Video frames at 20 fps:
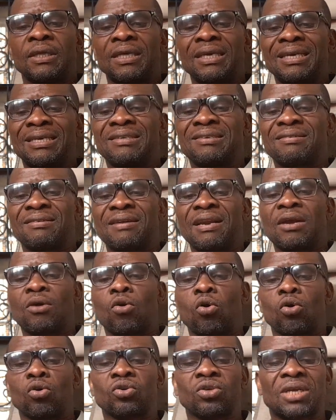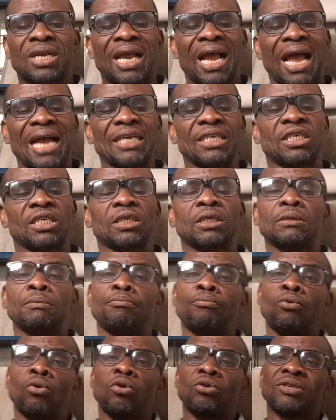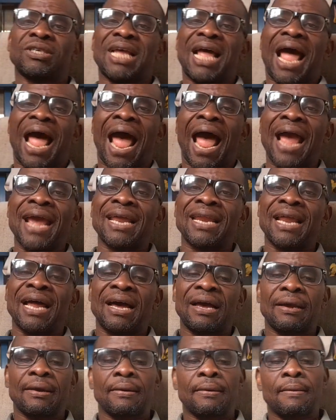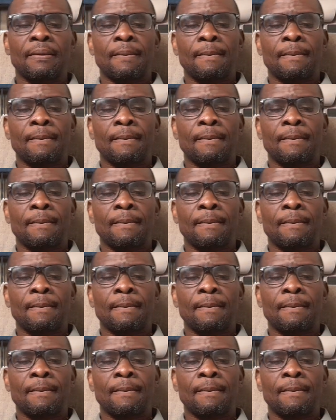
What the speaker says: It records cash plus either